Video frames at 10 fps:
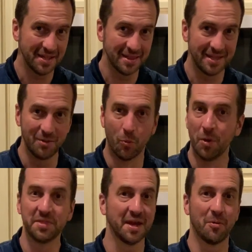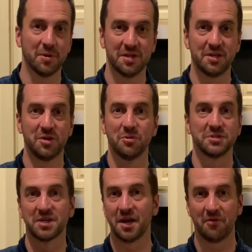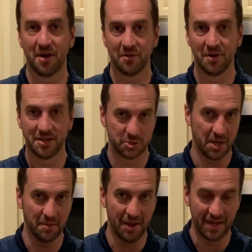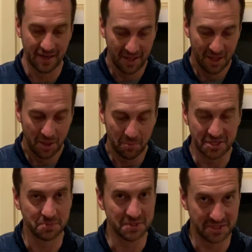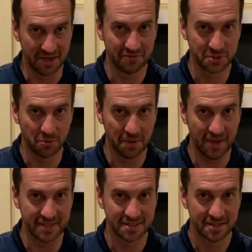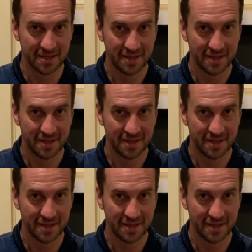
The one thing I wanted to do was cut it right away and try a bite, but it's been sitting for 20 minutes.